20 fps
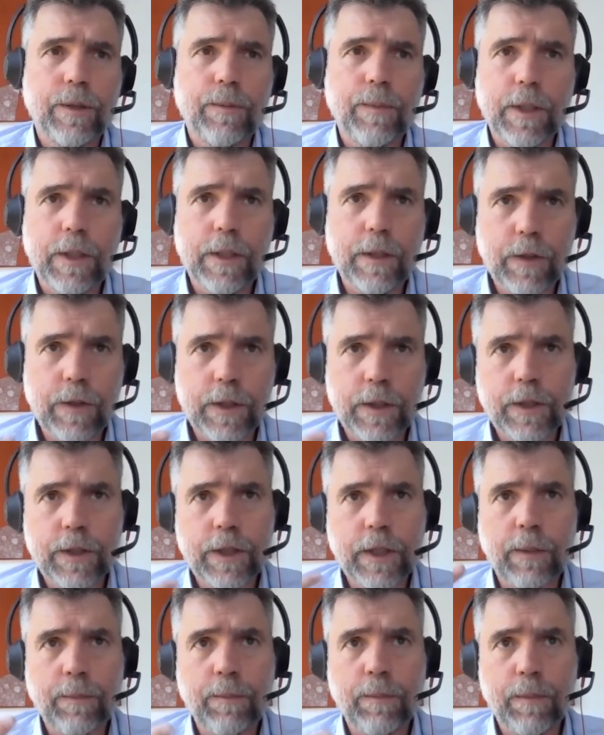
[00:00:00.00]
but even
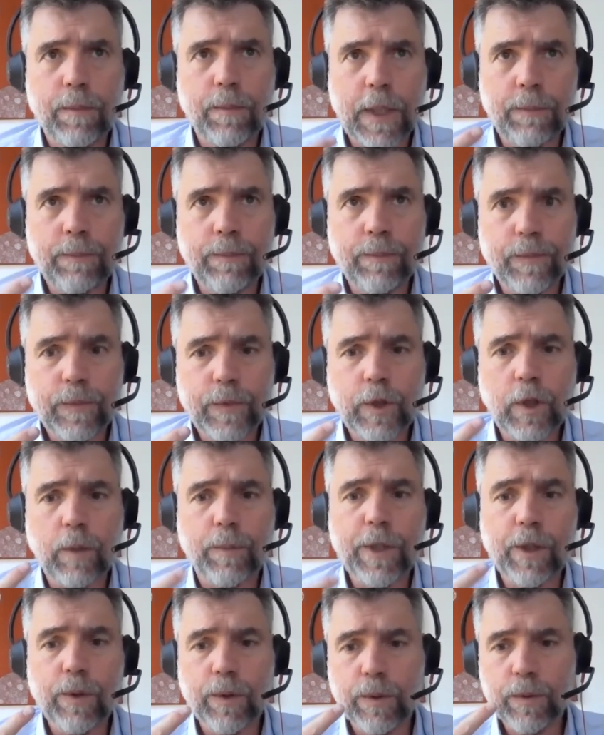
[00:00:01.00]
some
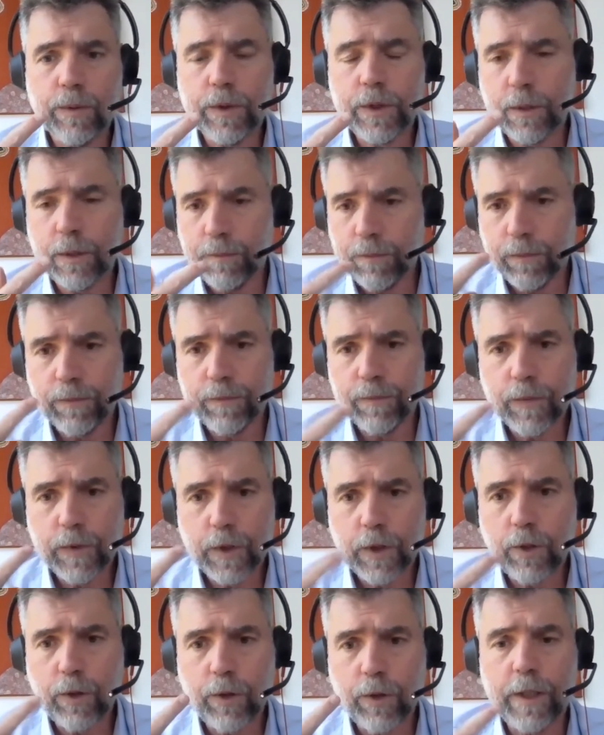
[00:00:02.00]
some
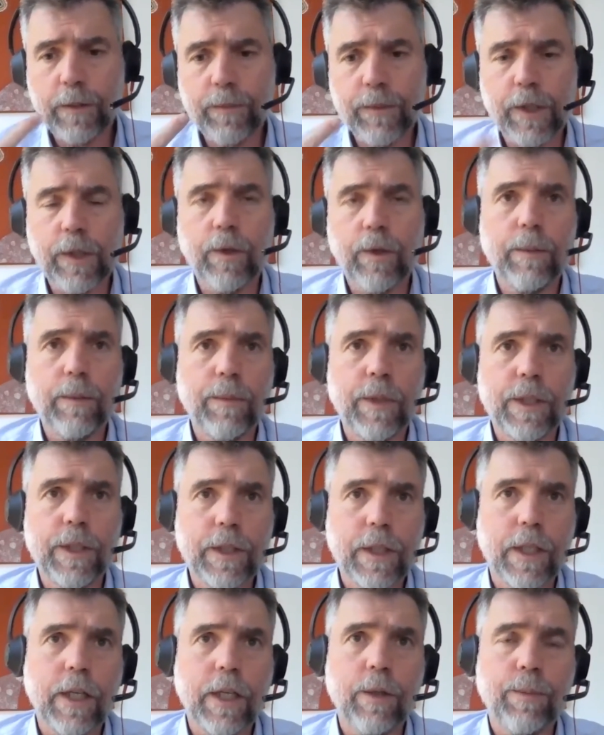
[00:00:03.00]
creams and ointments
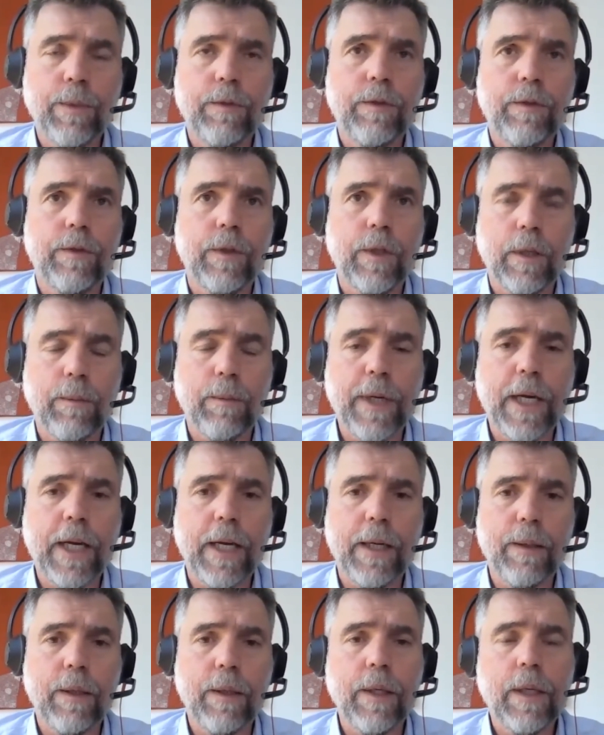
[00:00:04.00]
can help if you've got a
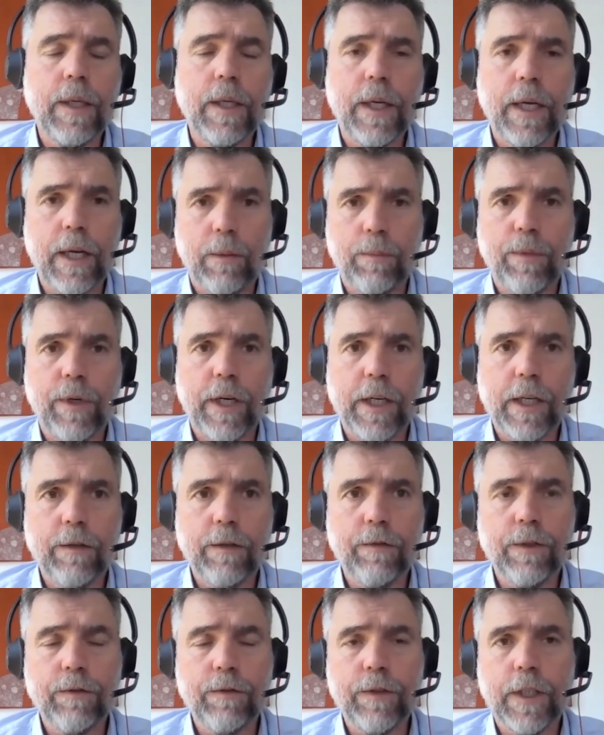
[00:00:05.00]
bad outbreak
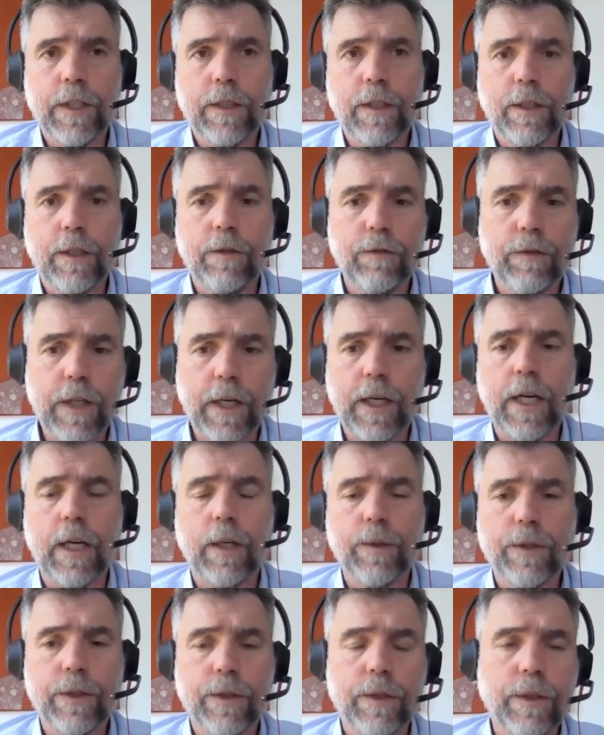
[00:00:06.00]
of
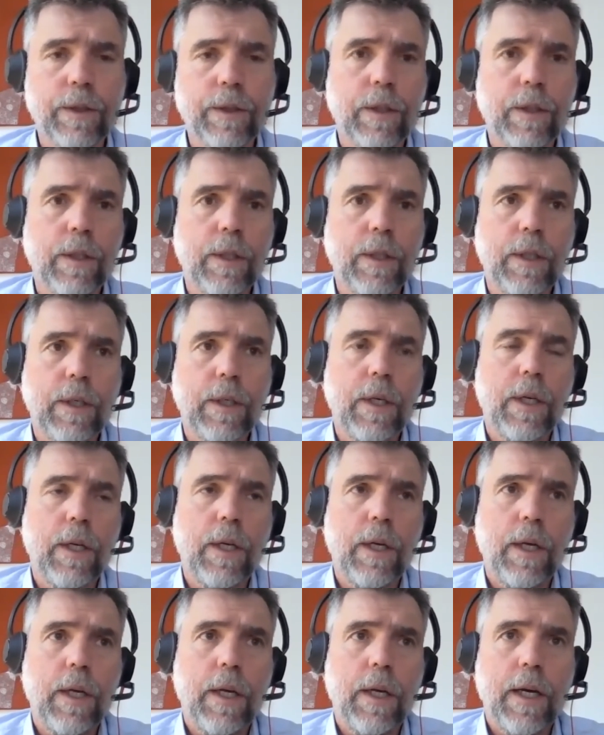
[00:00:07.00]
ulcers.
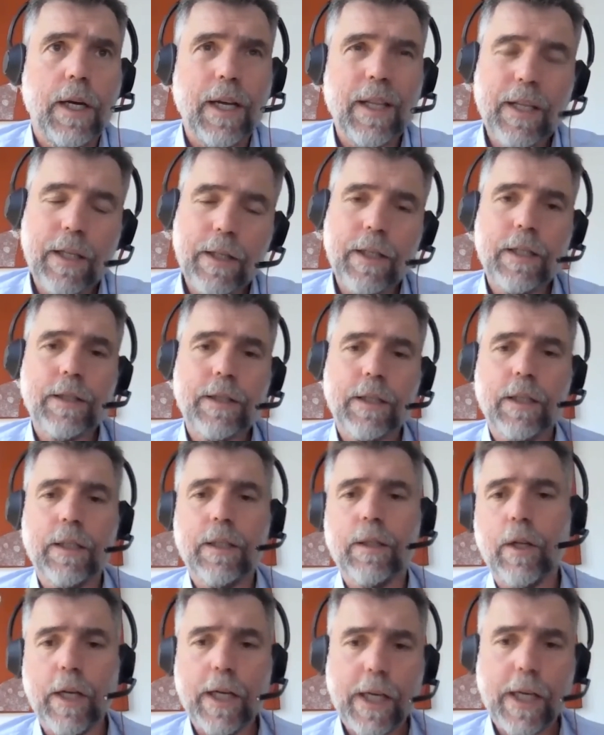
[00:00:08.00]
And then there's,
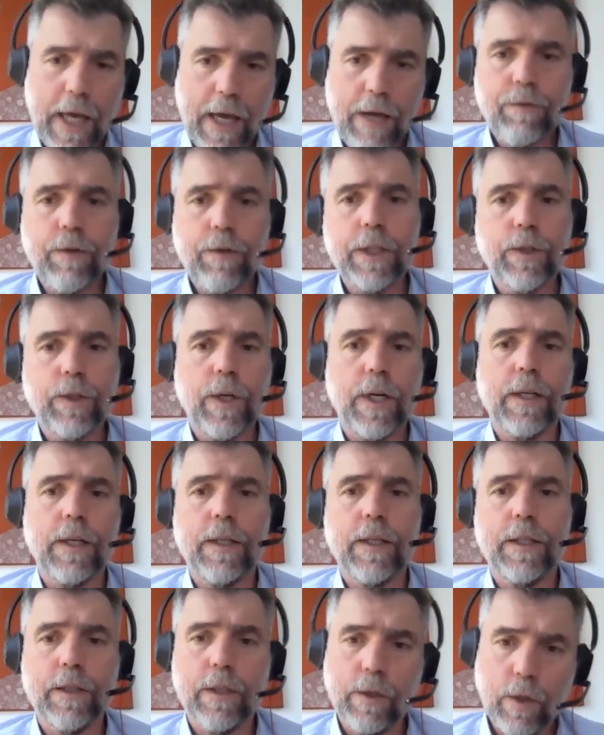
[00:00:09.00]
like every drug,
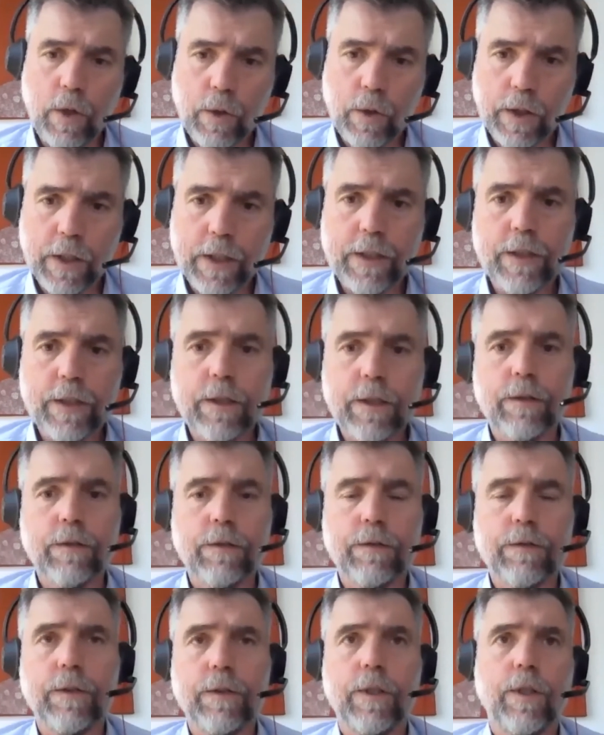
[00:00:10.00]
there's a long list
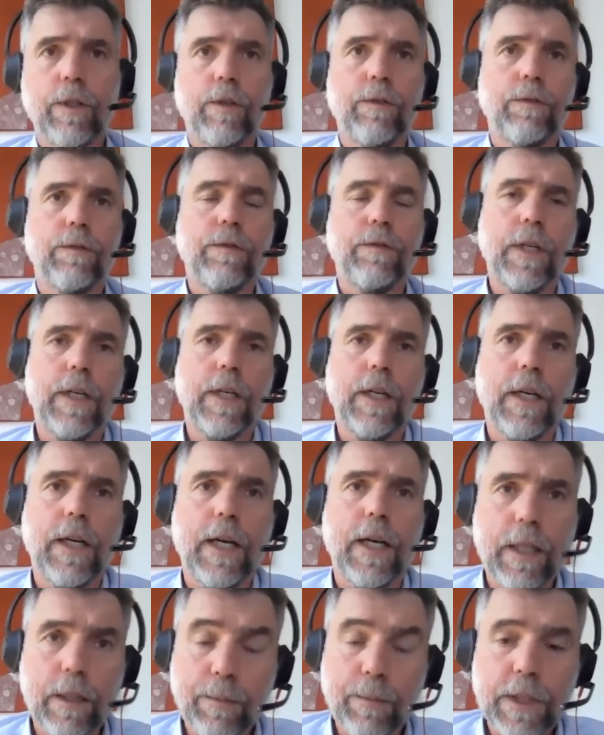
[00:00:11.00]
of
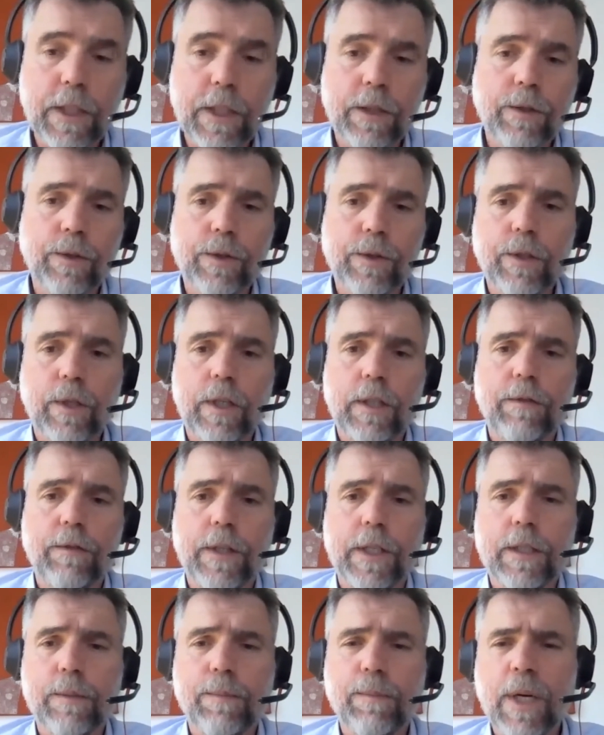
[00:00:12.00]
other potential side
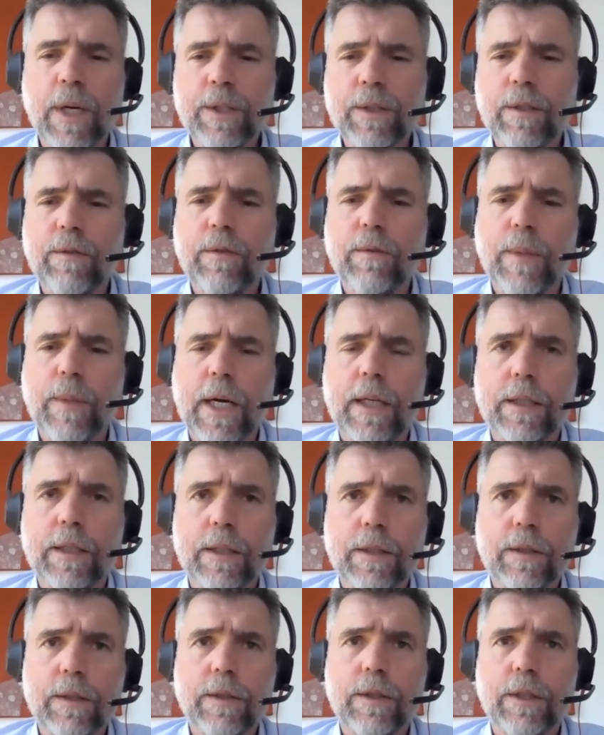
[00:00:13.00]
effects. Most of them aren't
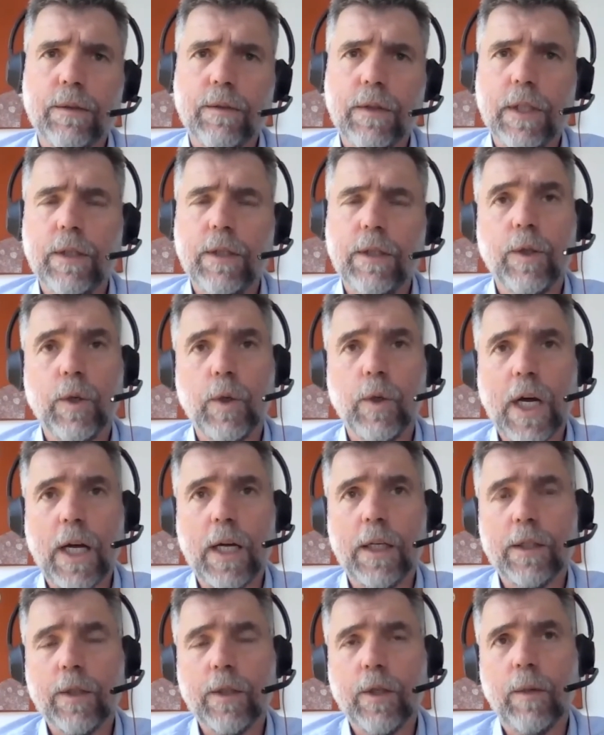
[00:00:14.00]
severe or
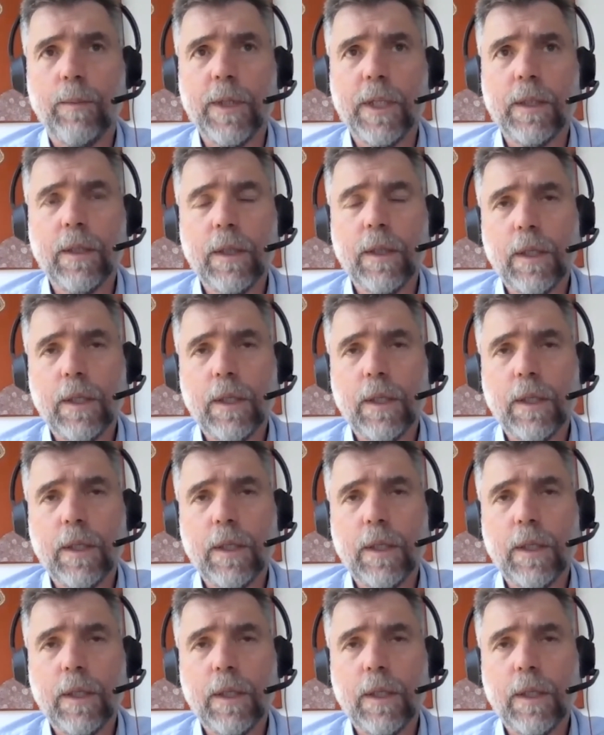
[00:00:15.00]
aren't common.